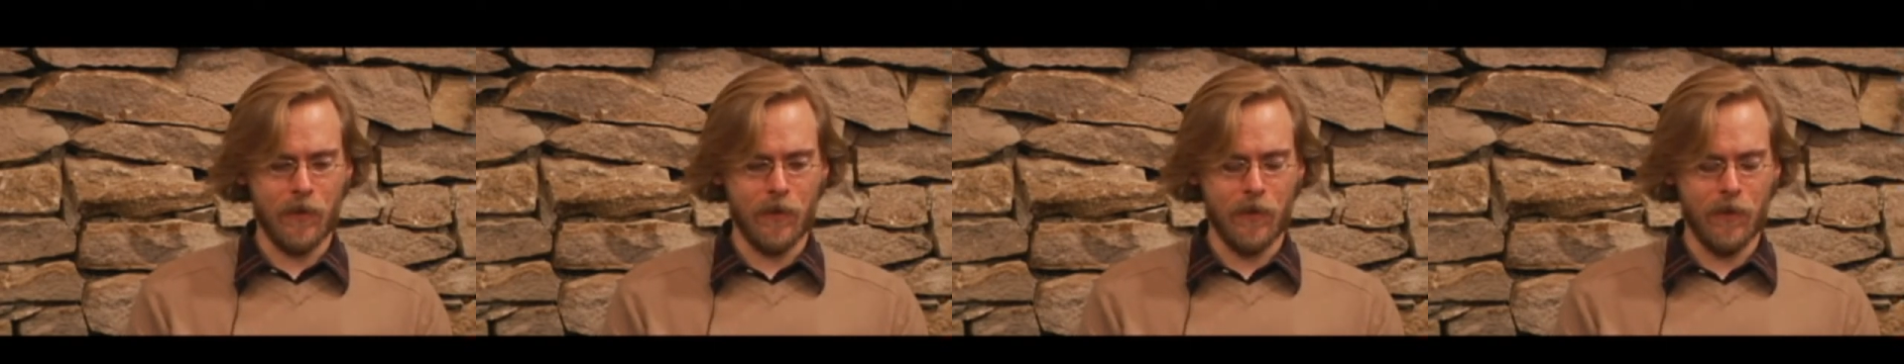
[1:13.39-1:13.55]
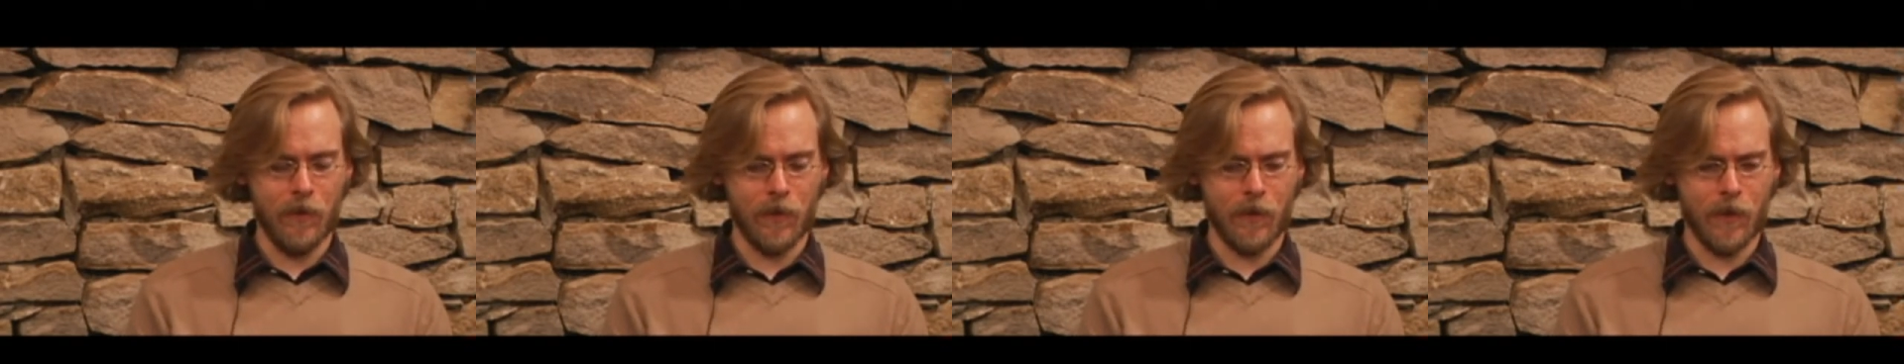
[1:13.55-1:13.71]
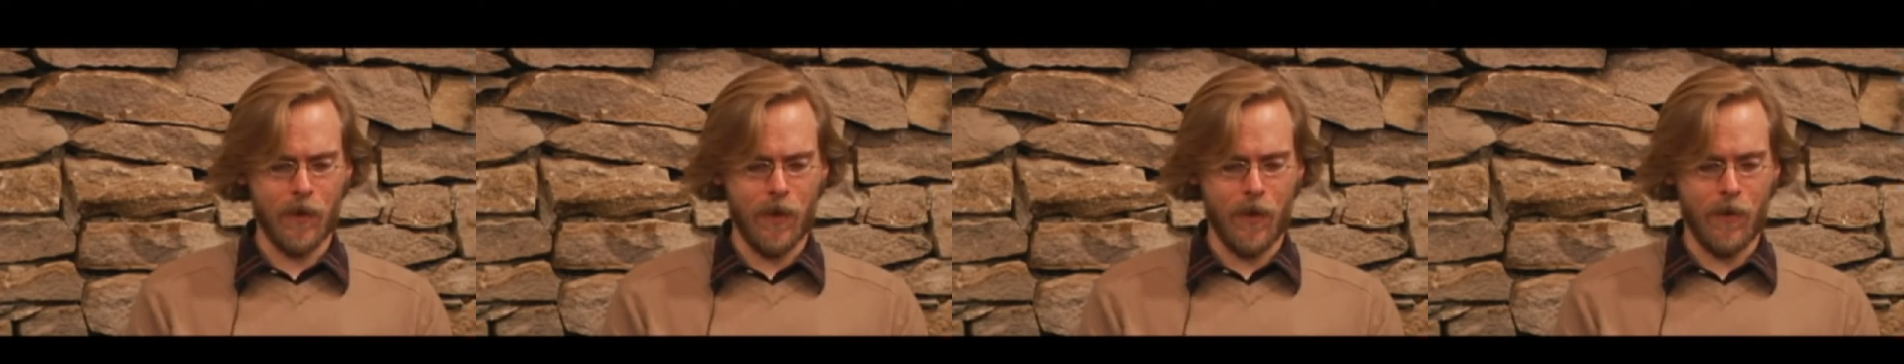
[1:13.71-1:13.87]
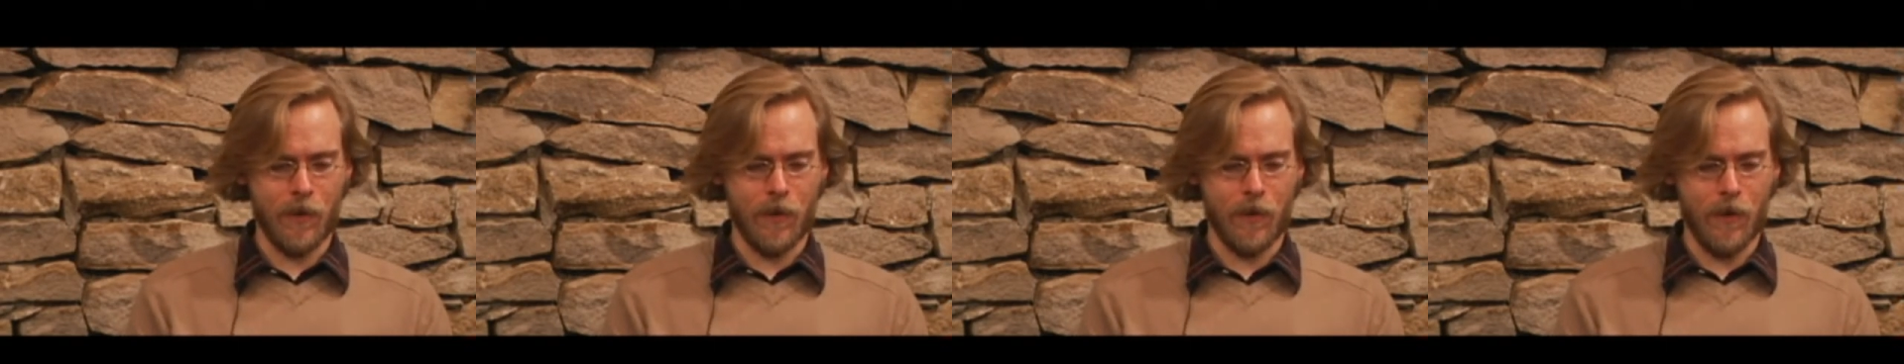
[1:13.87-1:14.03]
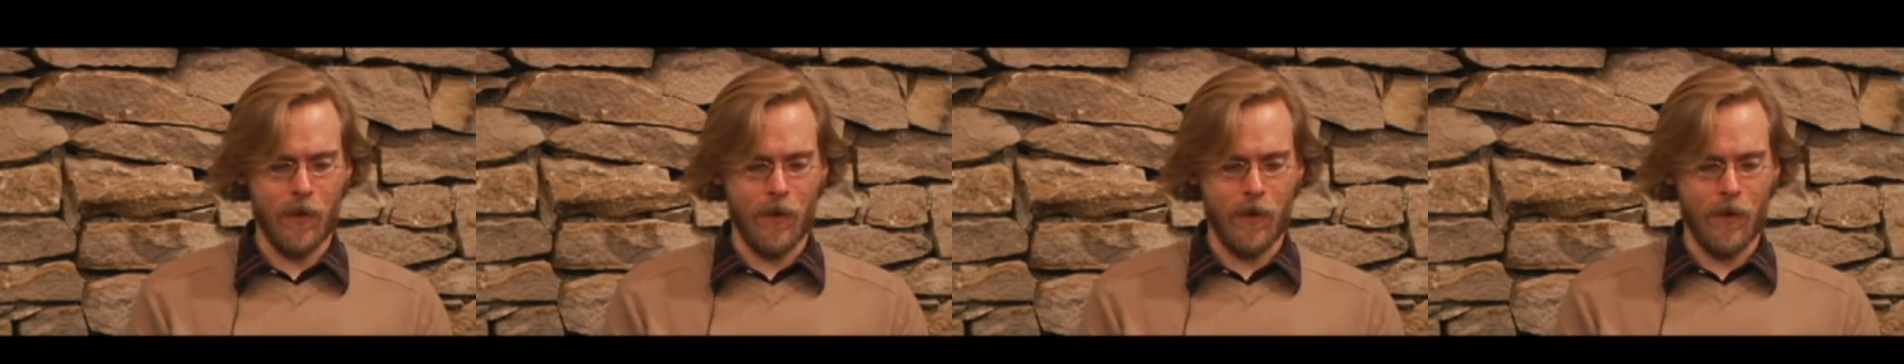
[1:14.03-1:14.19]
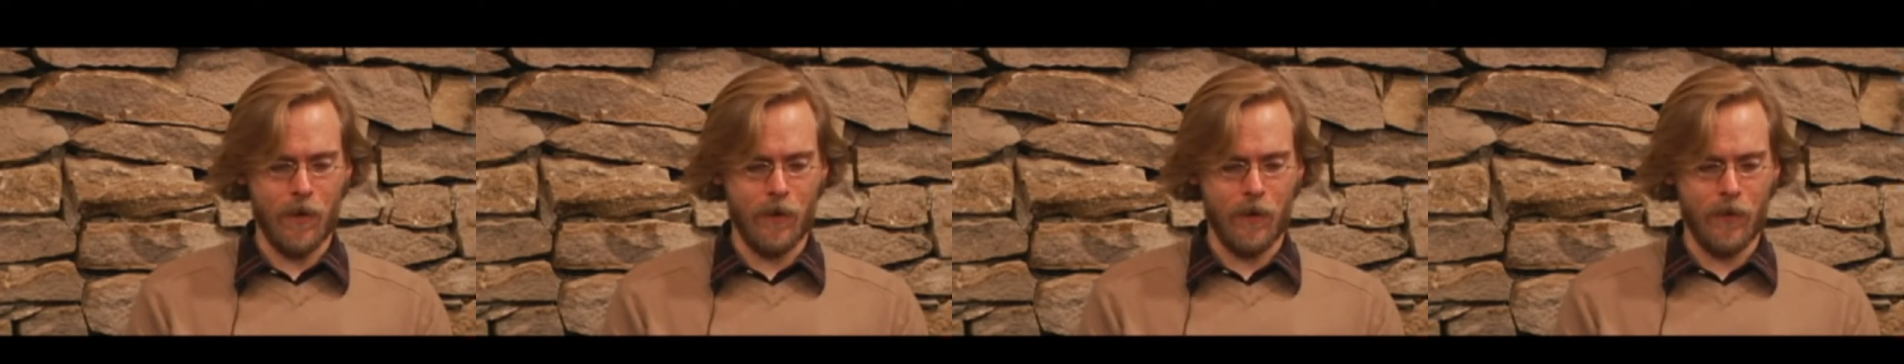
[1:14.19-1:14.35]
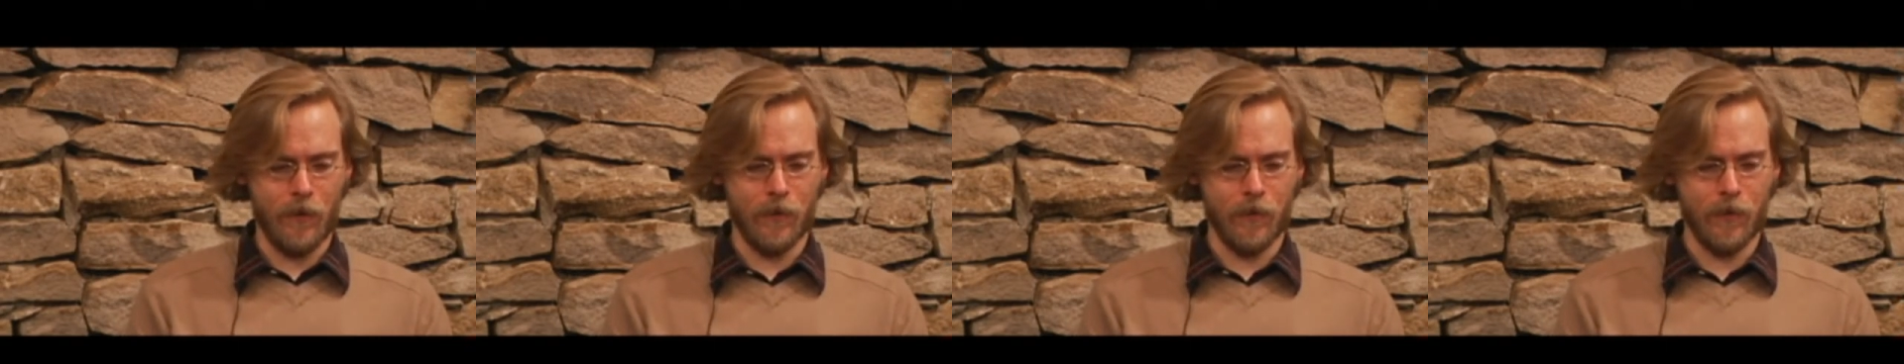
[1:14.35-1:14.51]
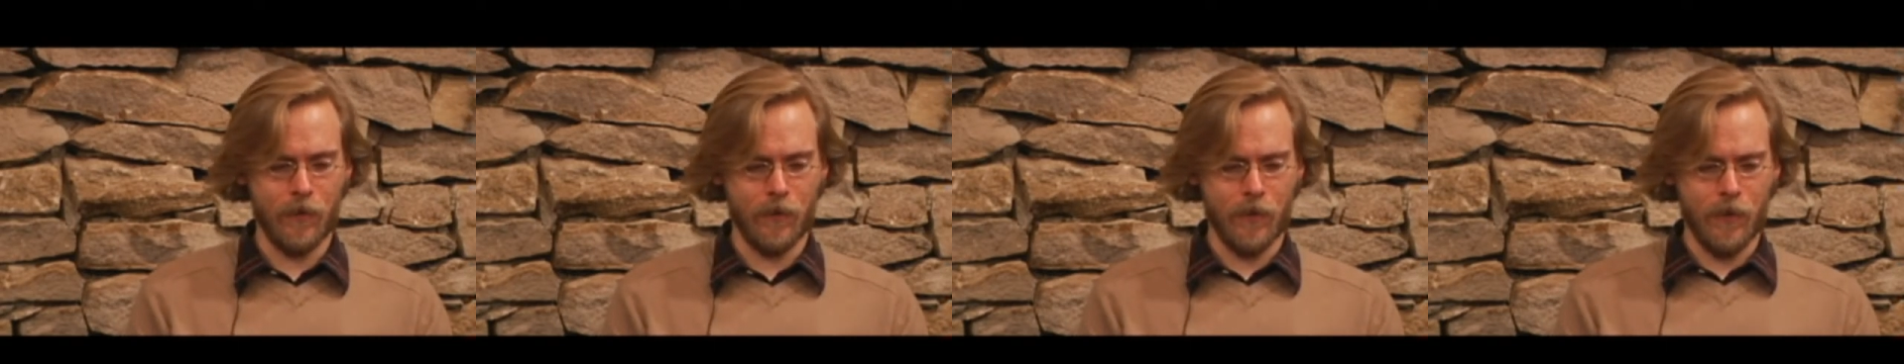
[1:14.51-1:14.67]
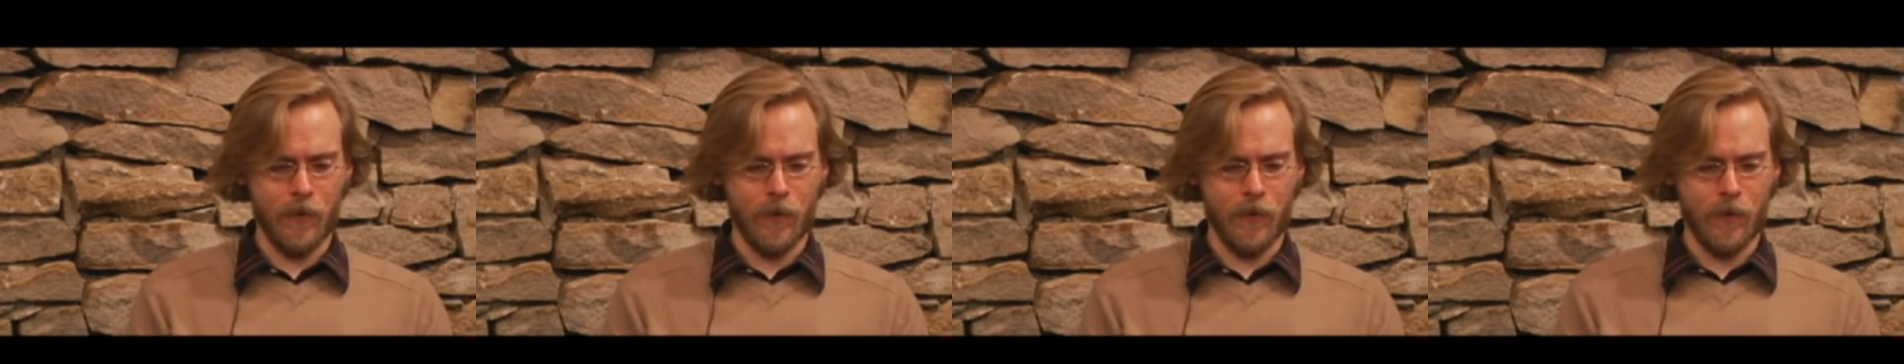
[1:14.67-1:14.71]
look at the